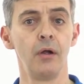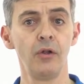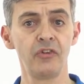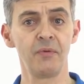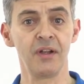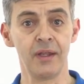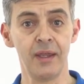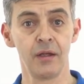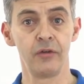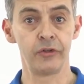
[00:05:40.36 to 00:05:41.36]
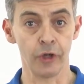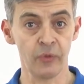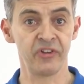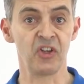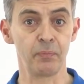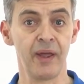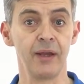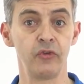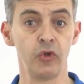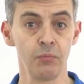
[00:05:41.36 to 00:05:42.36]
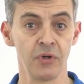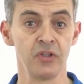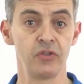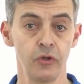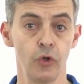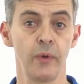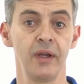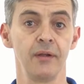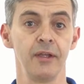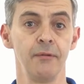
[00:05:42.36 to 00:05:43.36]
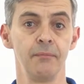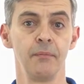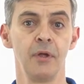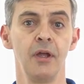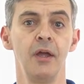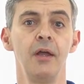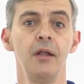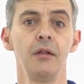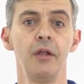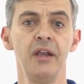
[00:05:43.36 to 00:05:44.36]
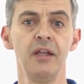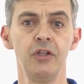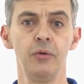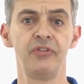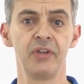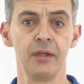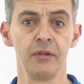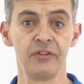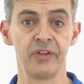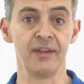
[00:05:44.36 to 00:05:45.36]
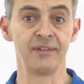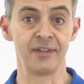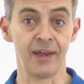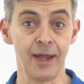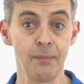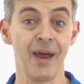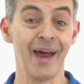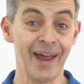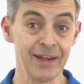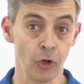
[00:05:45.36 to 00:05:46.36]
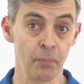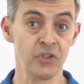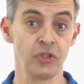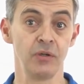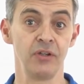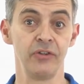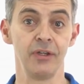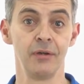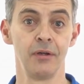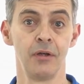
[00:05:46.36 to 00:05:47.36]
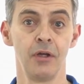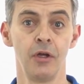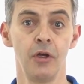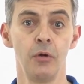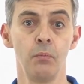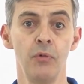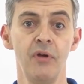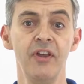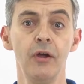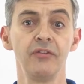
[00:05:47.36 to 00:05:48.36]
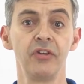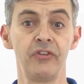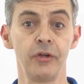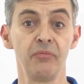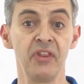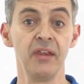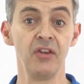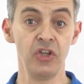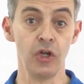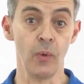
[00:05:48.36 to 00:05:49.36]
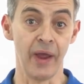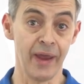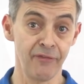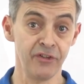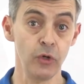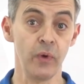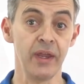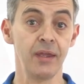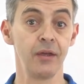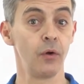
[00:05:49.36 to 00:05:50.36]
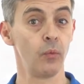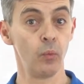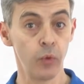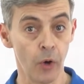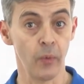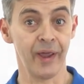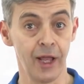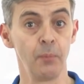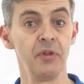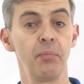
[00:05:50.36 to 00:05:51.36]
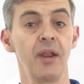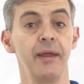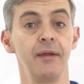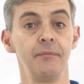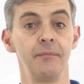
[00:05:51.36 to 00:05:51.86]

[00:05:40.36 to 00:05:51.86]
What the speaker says: Ultimately, don't expect too much too quickly. Learning new skills takes time and opportunity. Moving on to something new every week won't help the player.